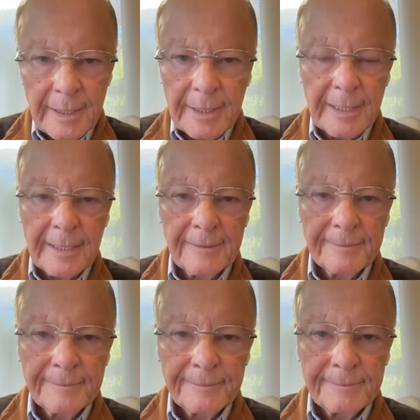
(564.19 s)
So
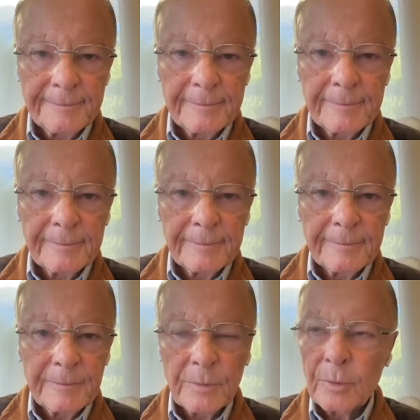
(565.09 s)
imagine
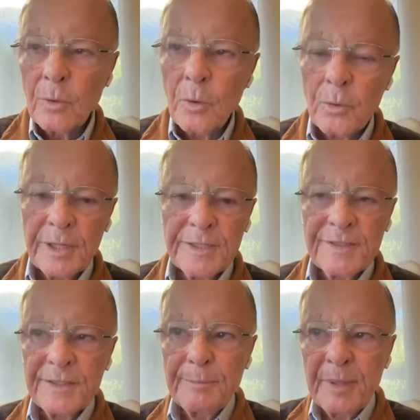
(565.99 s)
a person who
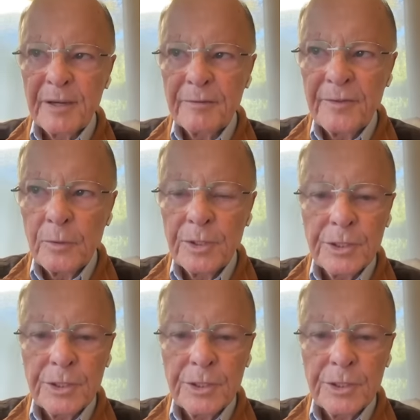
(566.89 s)
is rich